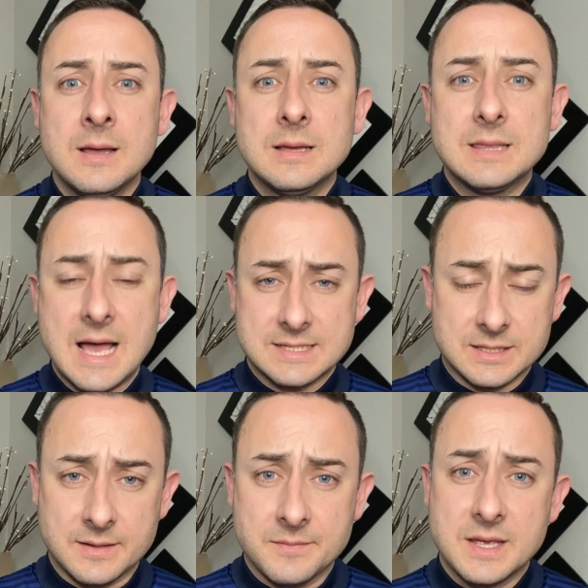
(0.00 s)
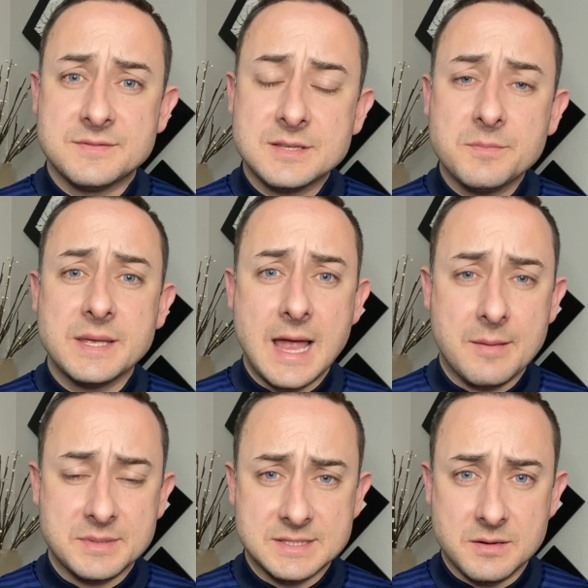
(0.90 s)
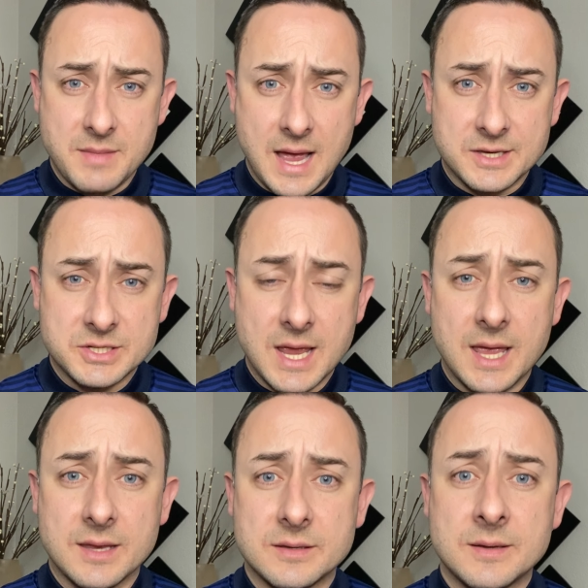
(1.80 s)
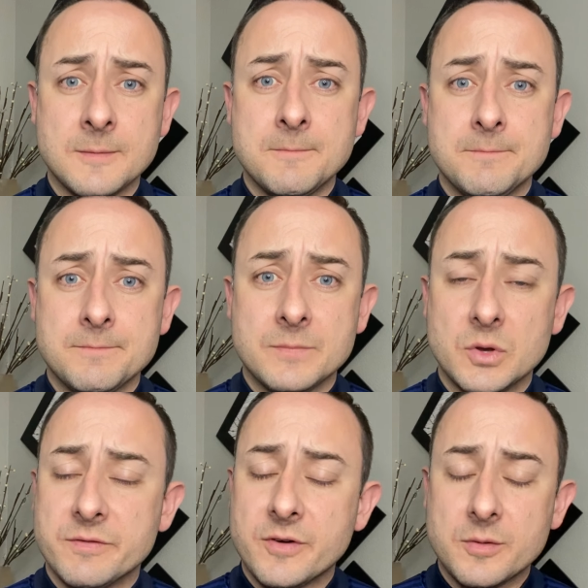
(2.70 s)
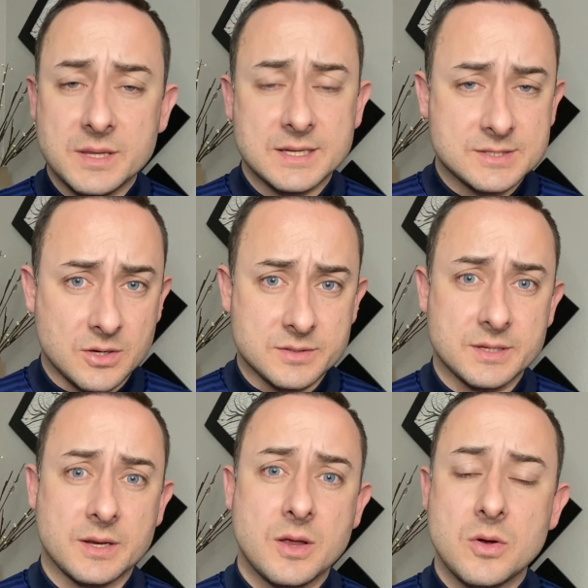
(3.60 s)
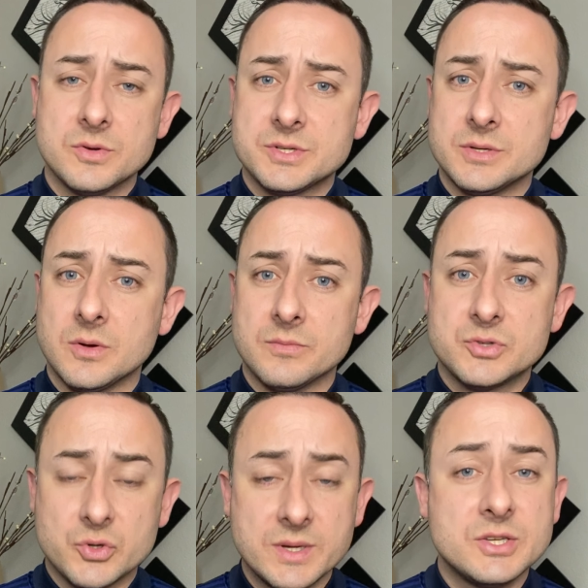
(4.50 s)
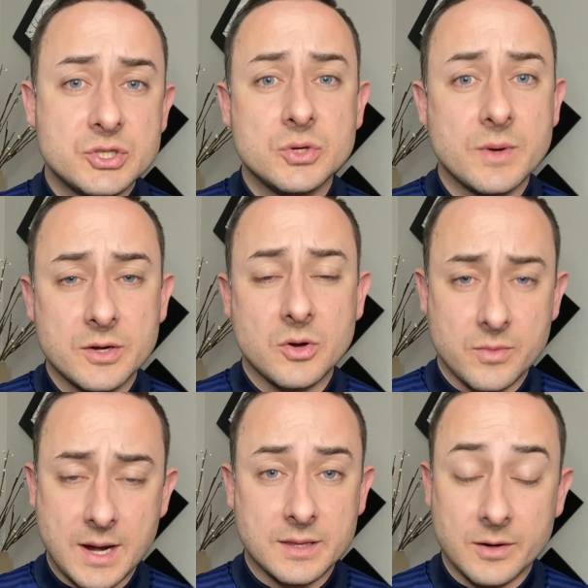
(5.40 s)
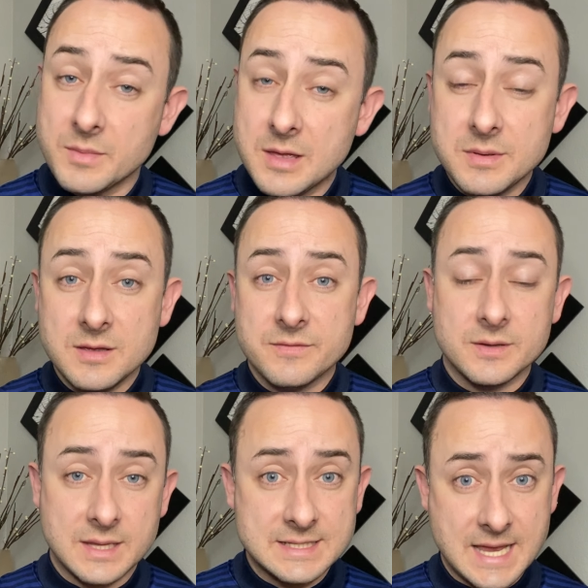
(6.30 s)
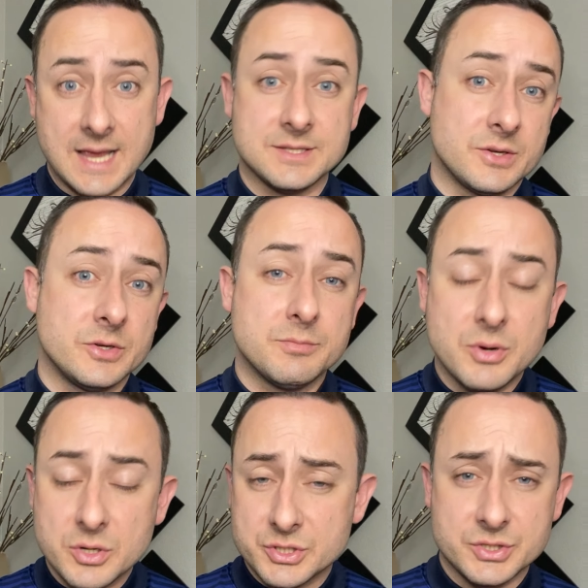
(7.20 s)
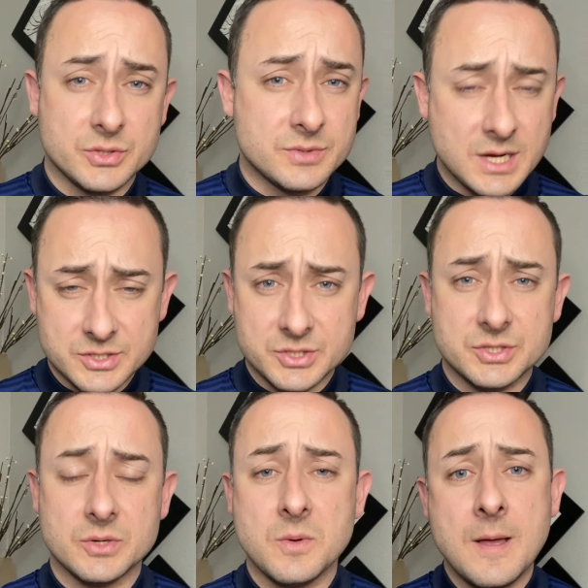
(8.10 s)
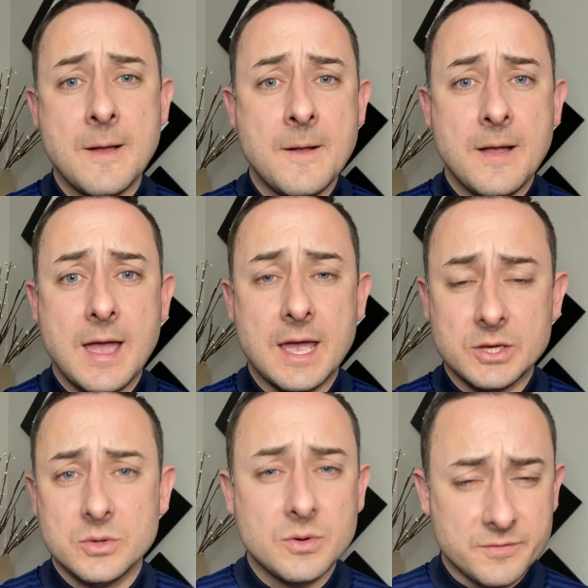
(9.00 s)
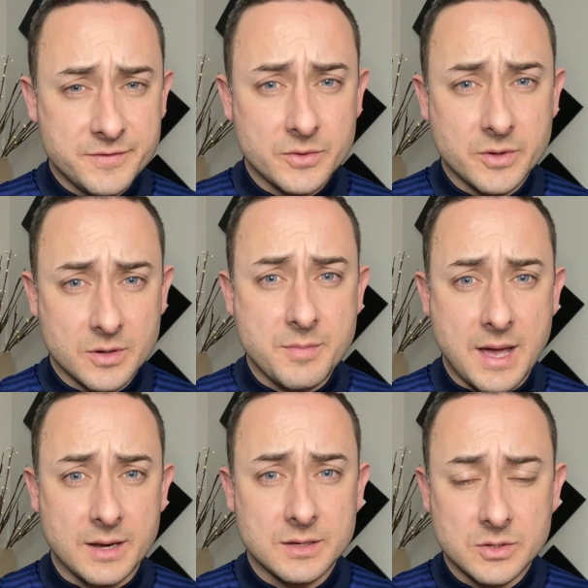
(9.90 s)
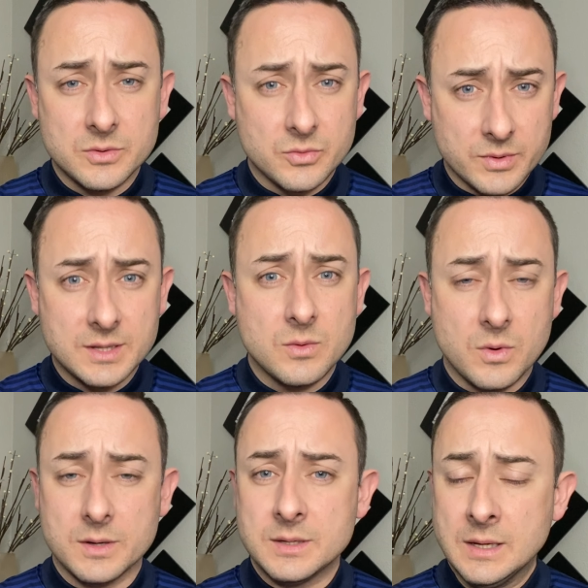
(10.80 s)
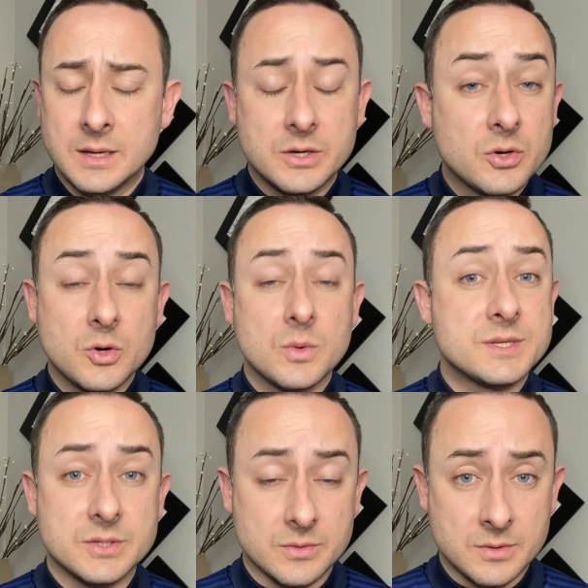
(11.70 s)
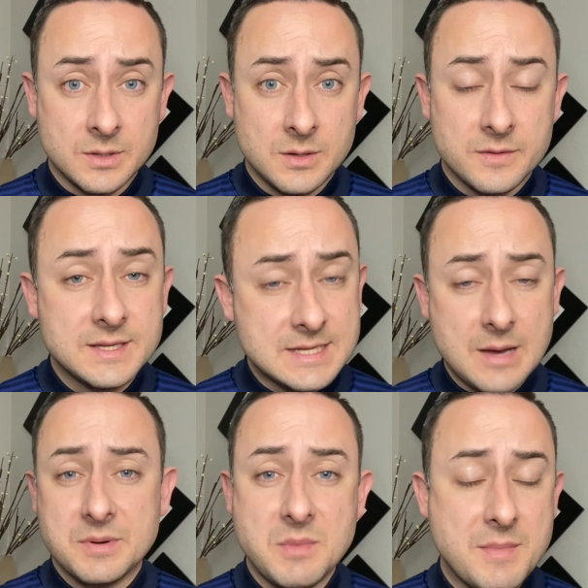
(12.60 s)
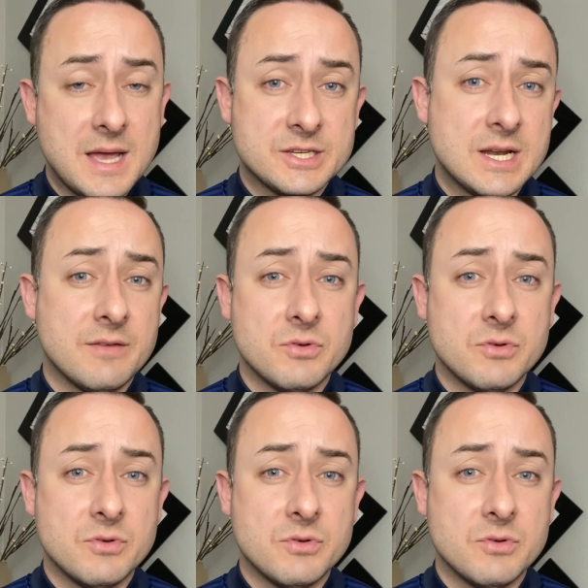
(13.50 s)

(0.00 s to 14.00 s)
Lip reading: Lastly, if something happens in a match and you're verbally assaulted, a coach, treats you incorrectly, or maybe even lays hands on you, pushes you, touches you, and you don't feel good about it, you don't know what to do, this happened in my match and I have